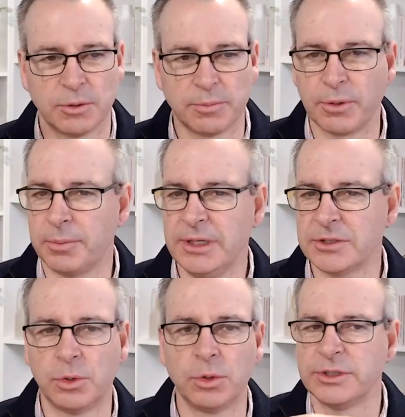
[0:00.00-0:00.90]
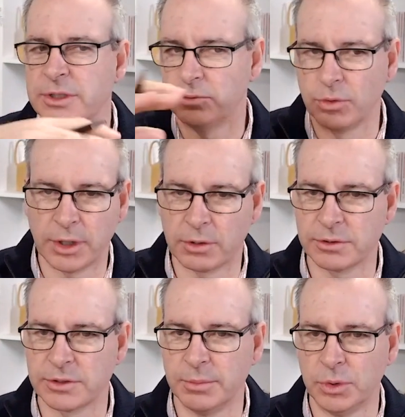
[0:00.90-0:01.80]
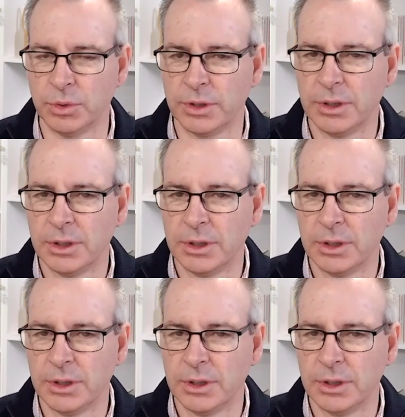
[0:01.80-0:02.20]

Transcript: or properties, or is it right across the board